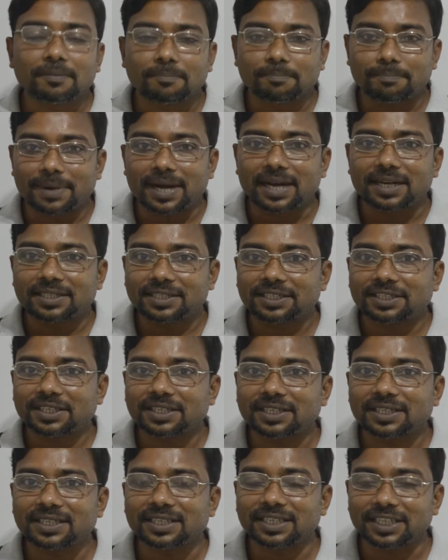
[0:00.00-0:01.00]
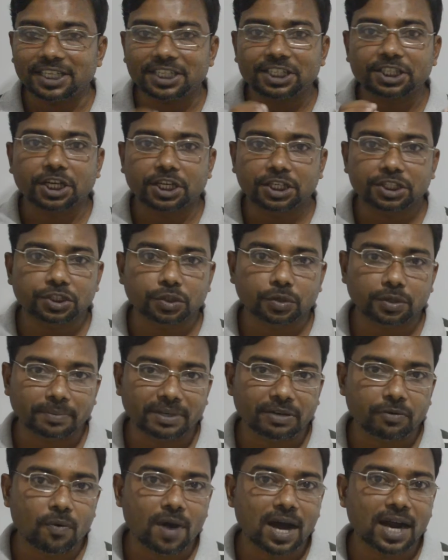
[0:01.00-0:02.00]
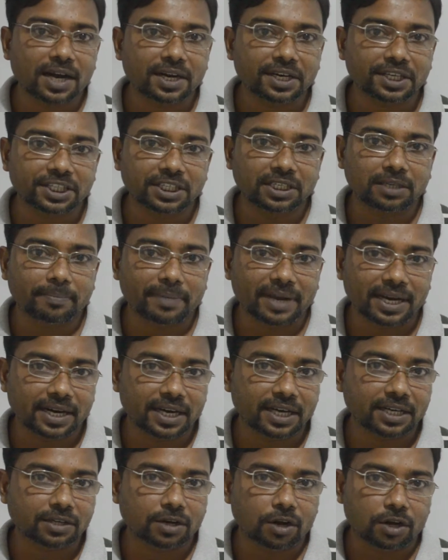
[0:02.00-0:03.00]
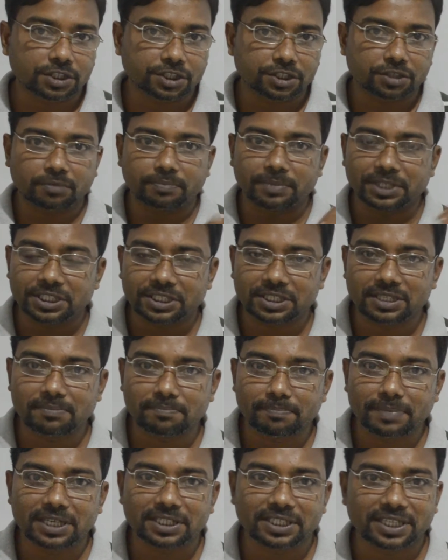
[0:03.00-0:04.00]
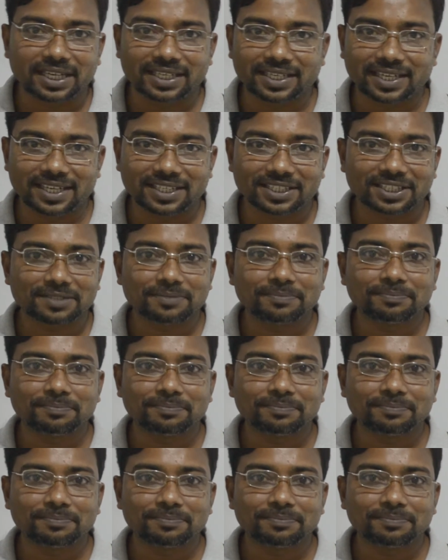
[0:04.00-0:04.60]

but it should be one independent clause to be simple sentence.